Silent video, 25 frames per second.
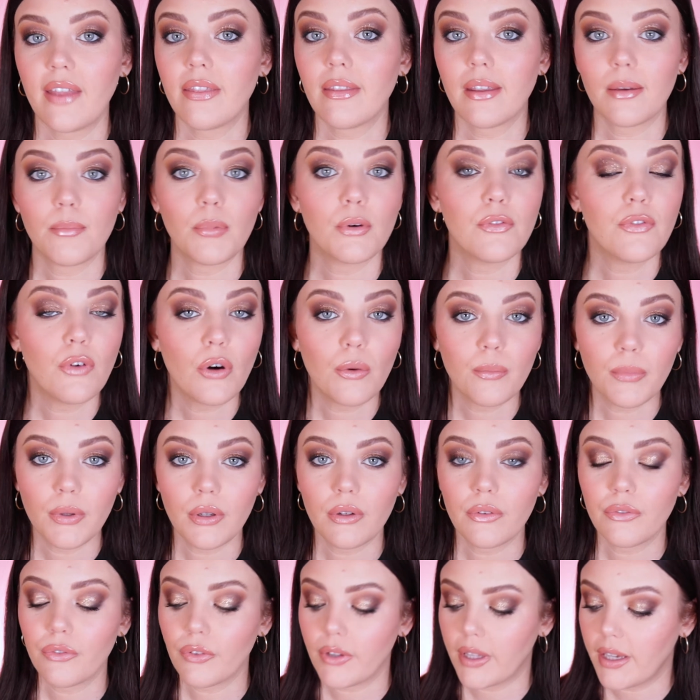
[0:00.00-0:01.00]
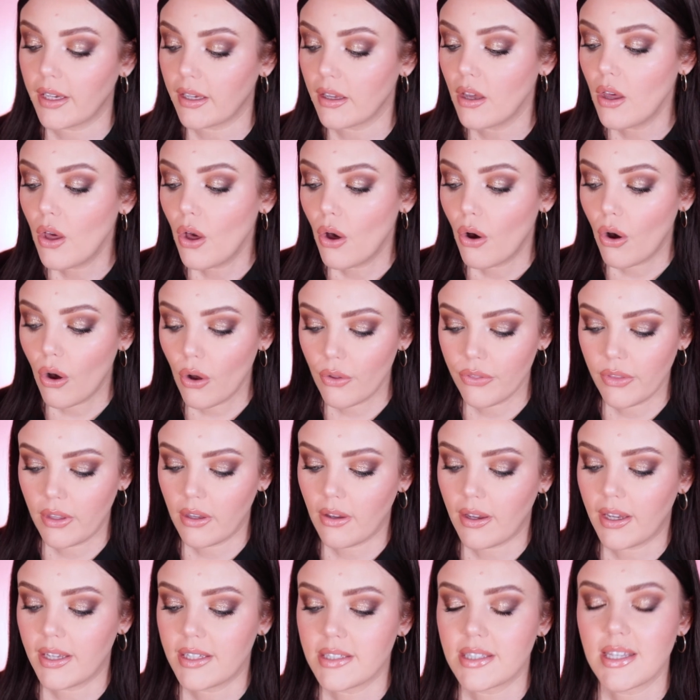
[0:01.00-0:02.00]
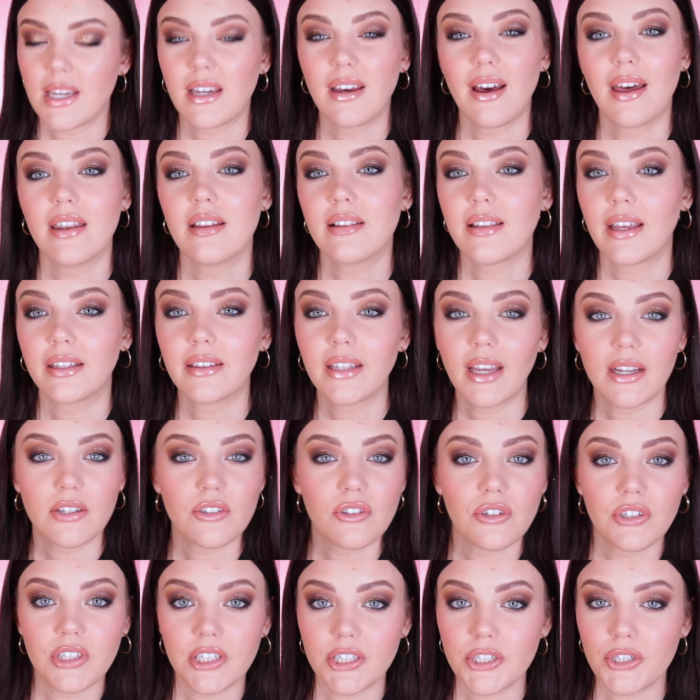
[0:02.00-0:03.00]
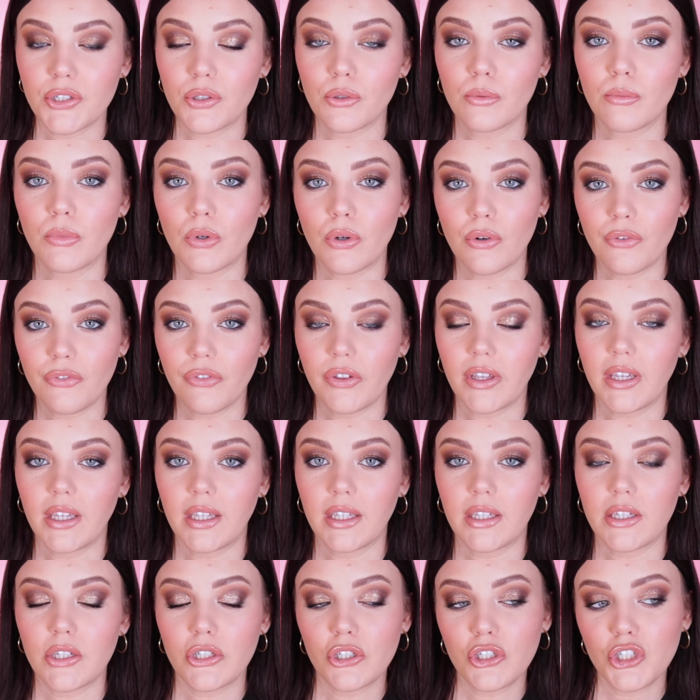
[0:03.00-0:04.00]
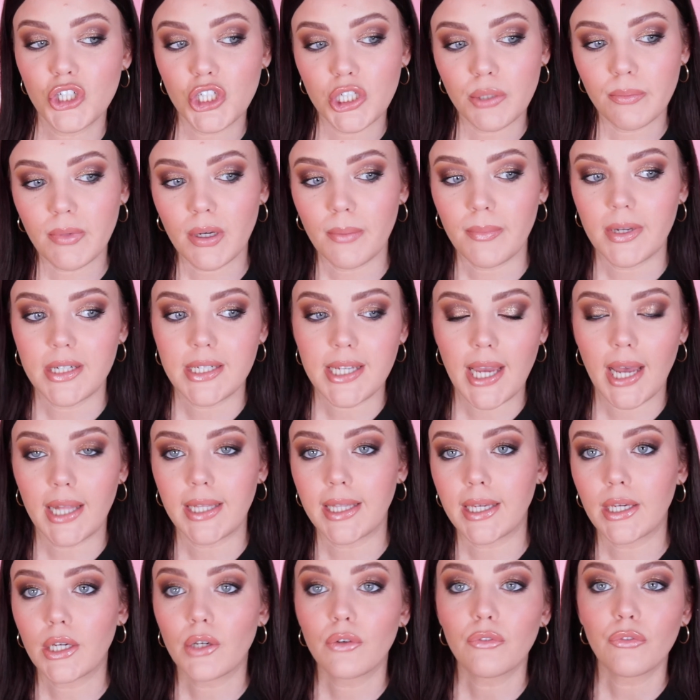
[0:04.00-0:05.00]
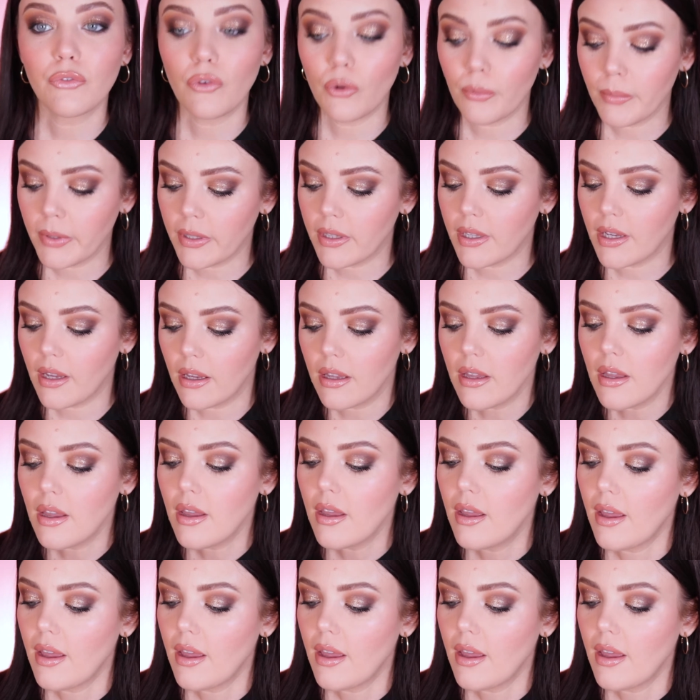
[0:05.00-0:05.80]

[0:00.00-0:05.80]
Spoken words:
and they perform beautifully on the eyes. They're kind of like that traditional Morphe shimmer metallic formula.